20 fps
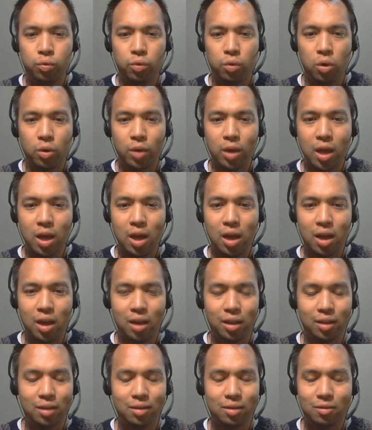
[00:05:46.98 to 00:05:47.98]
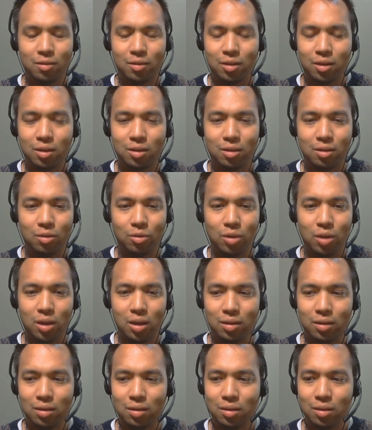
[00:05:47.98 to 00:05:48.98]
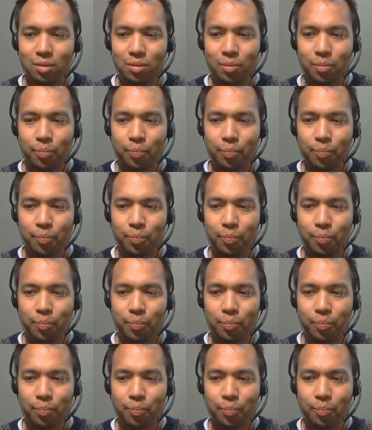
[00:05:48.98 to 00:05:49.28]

Okay, let's do this.